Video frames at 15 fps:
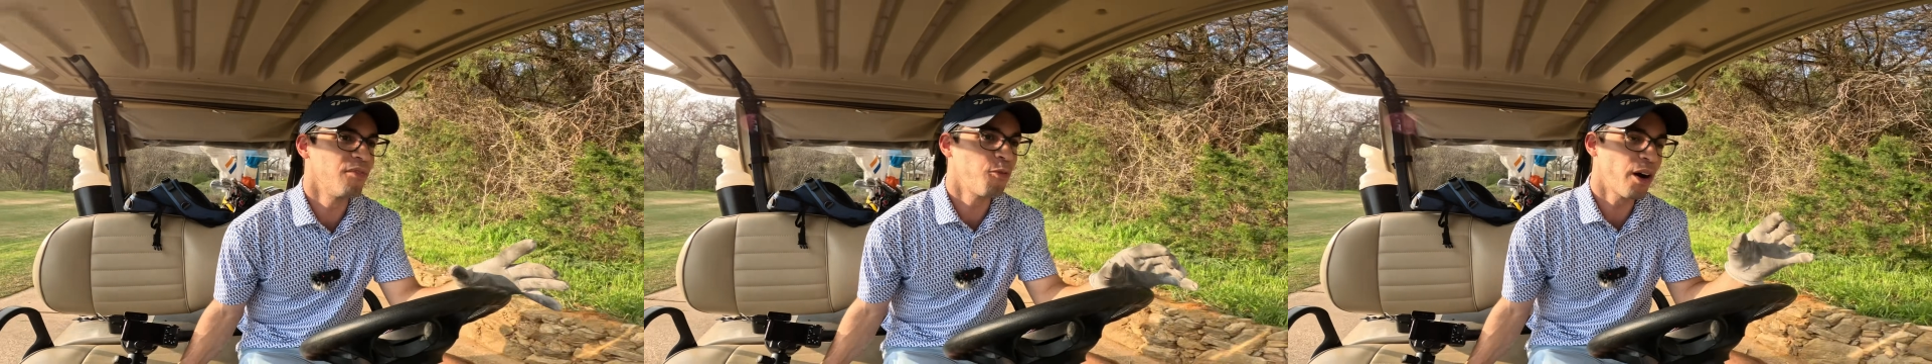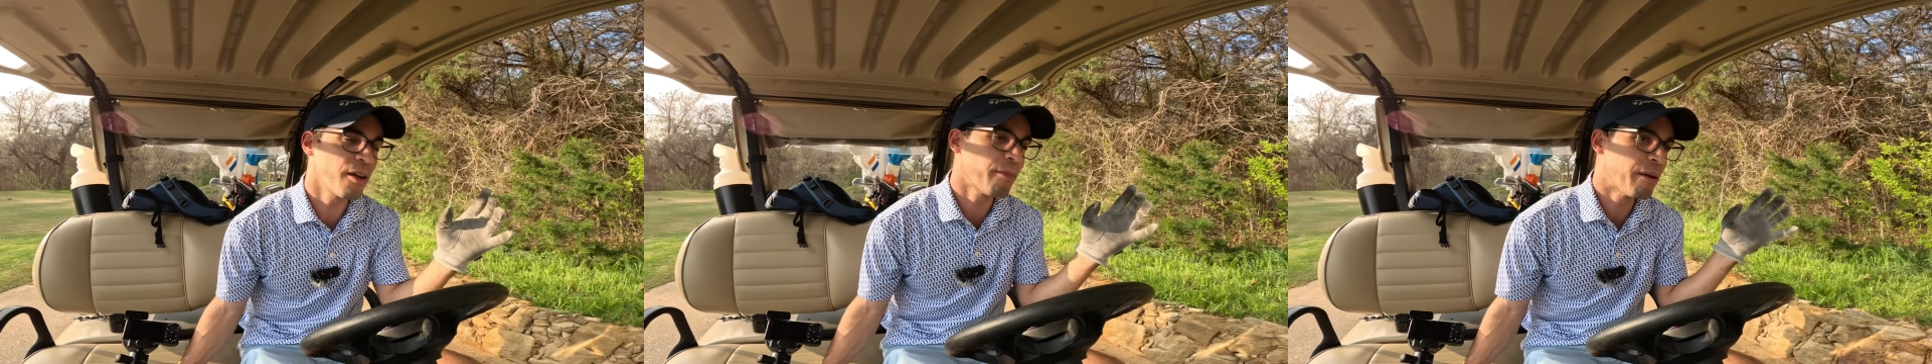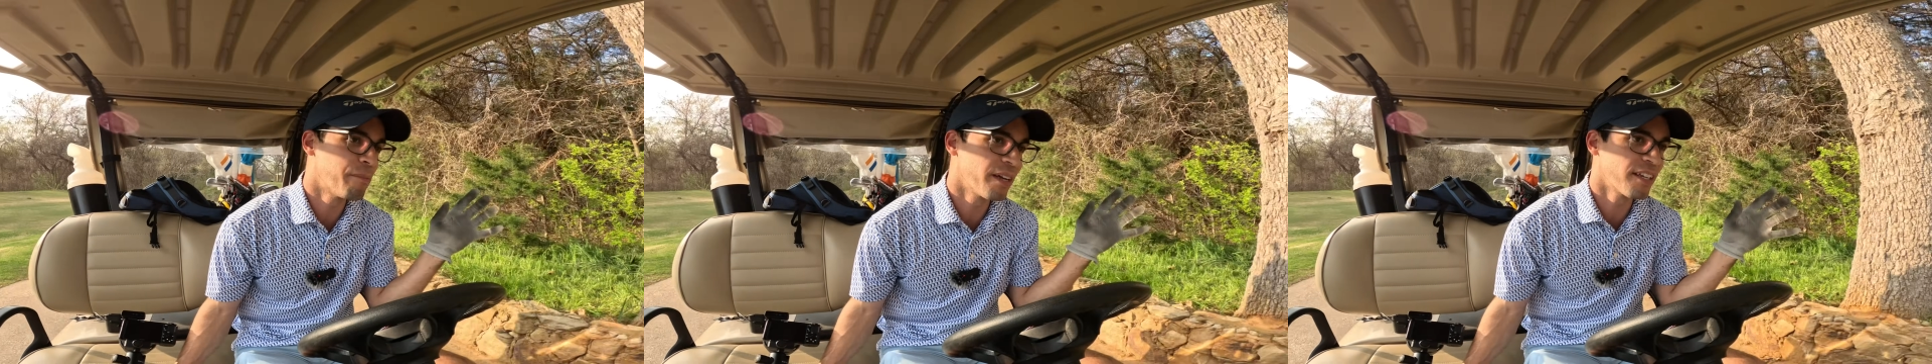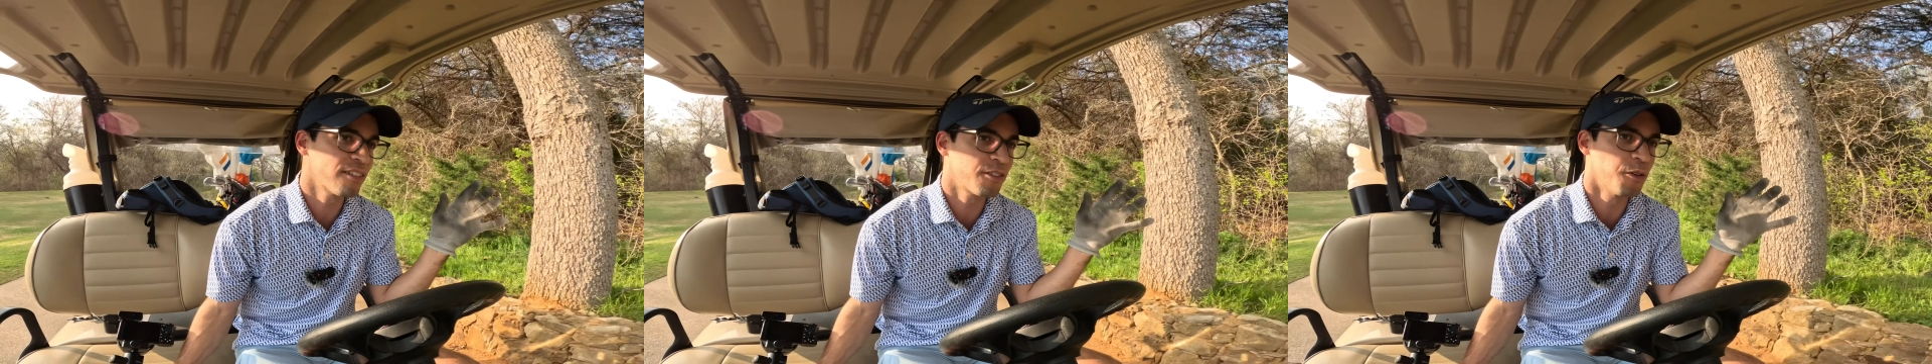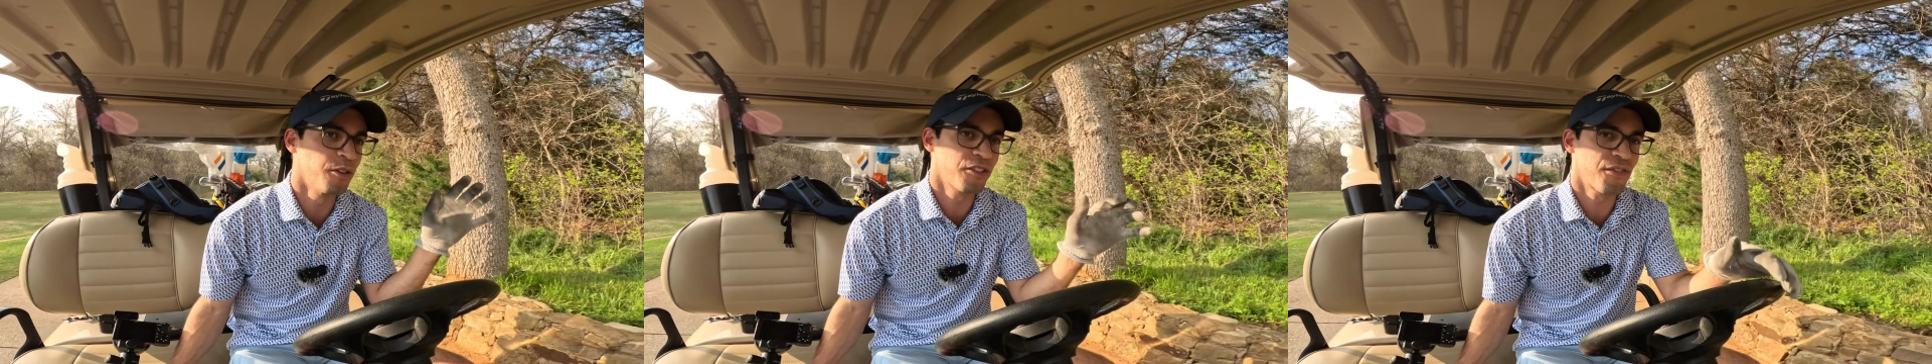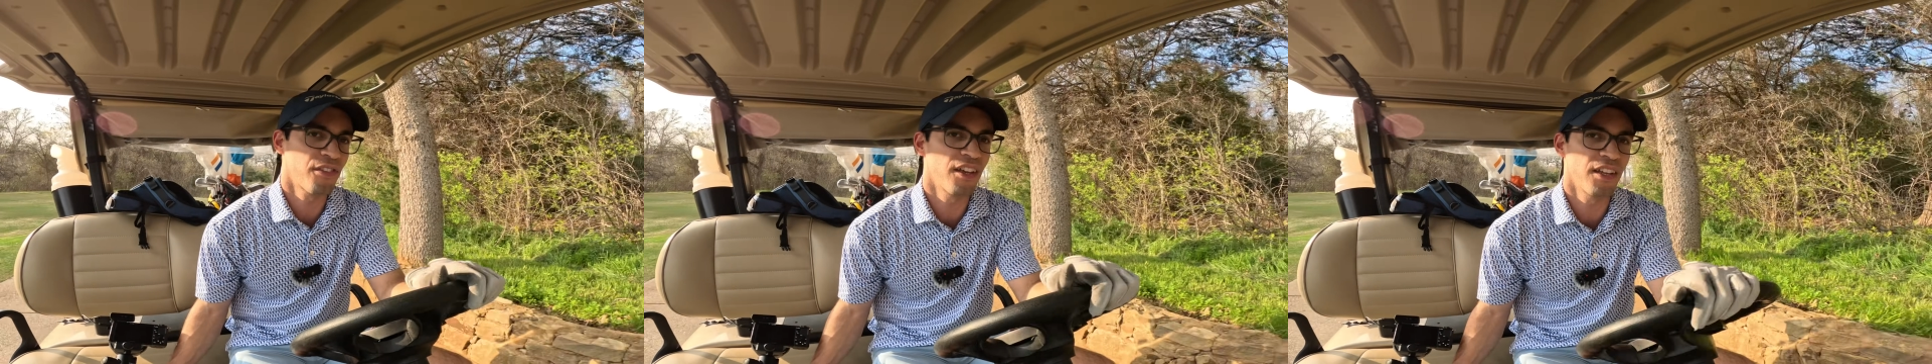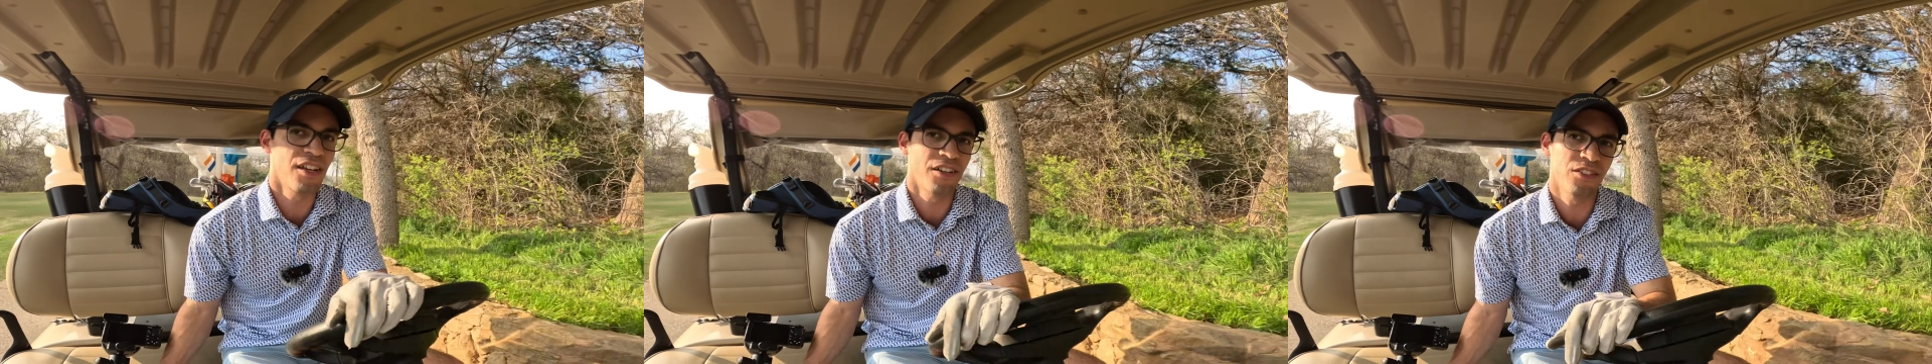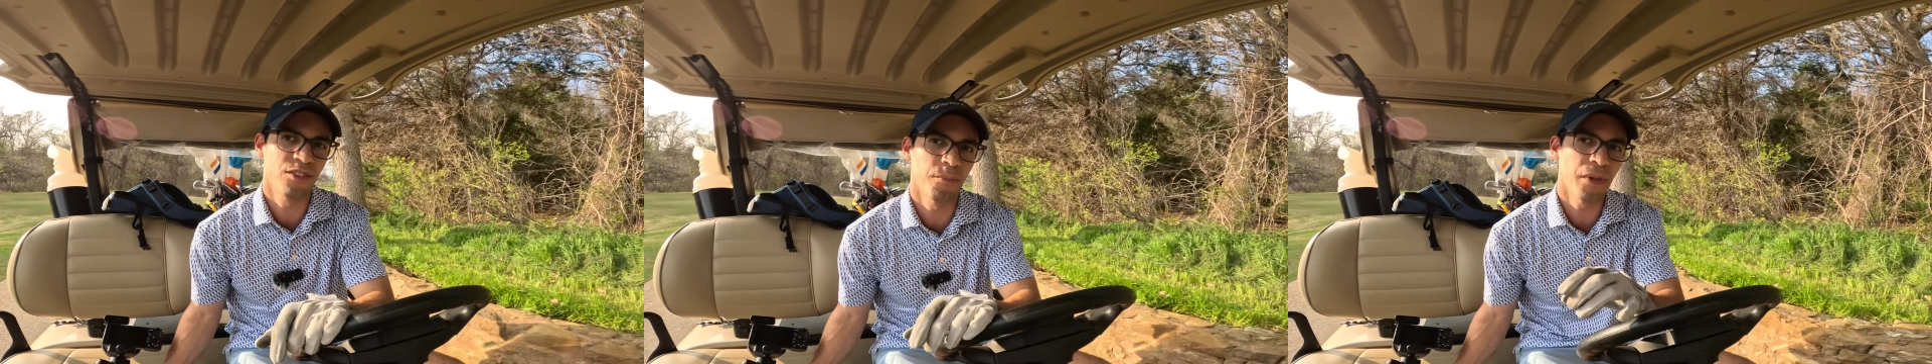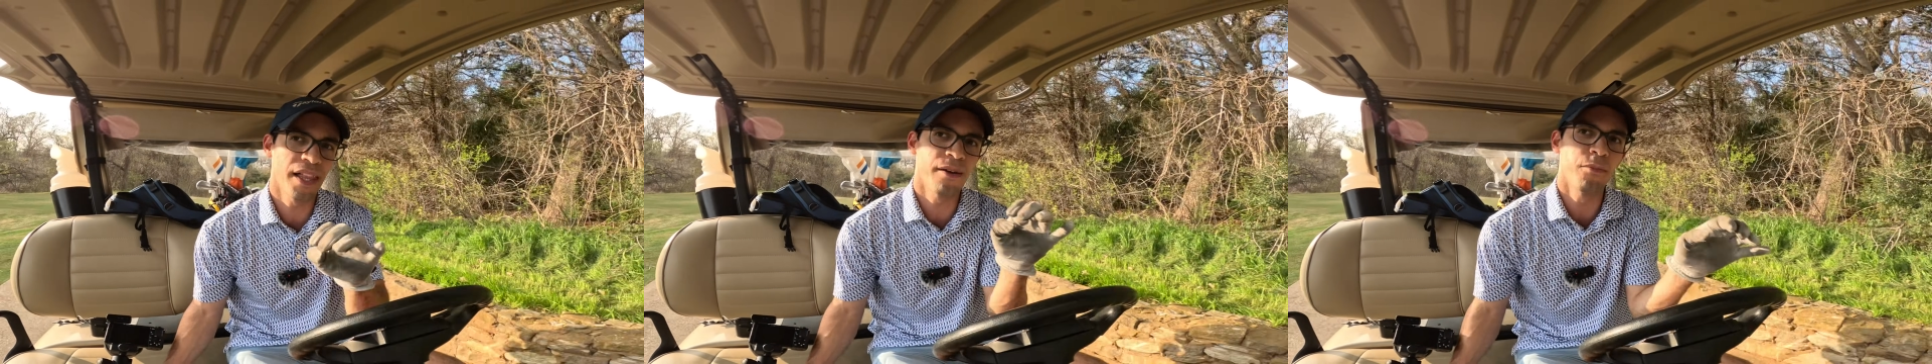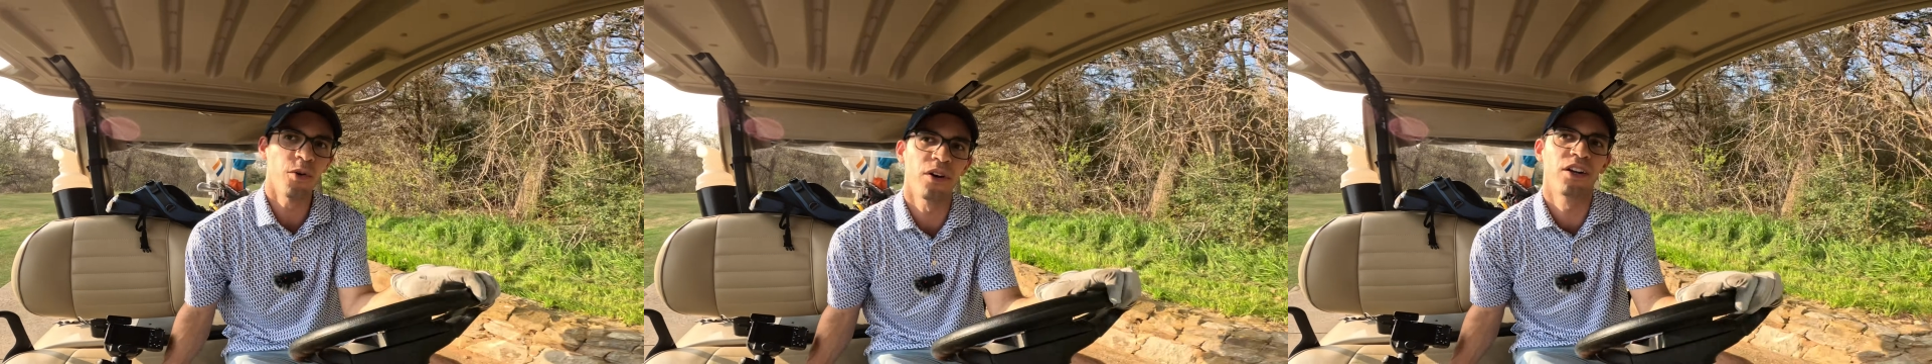One of my biggest goals for the year is to
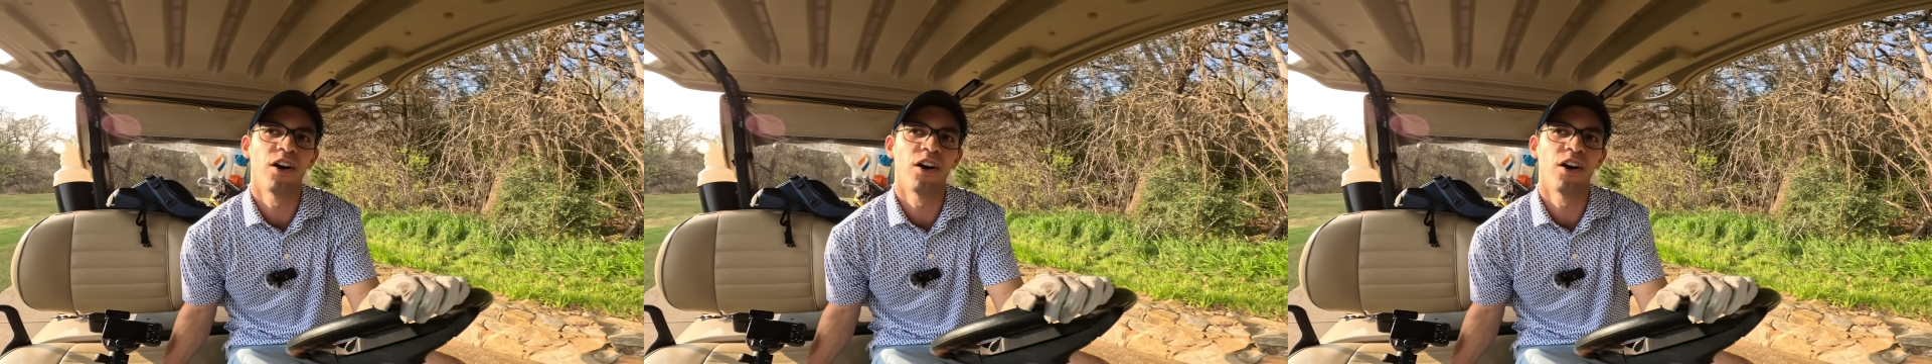play more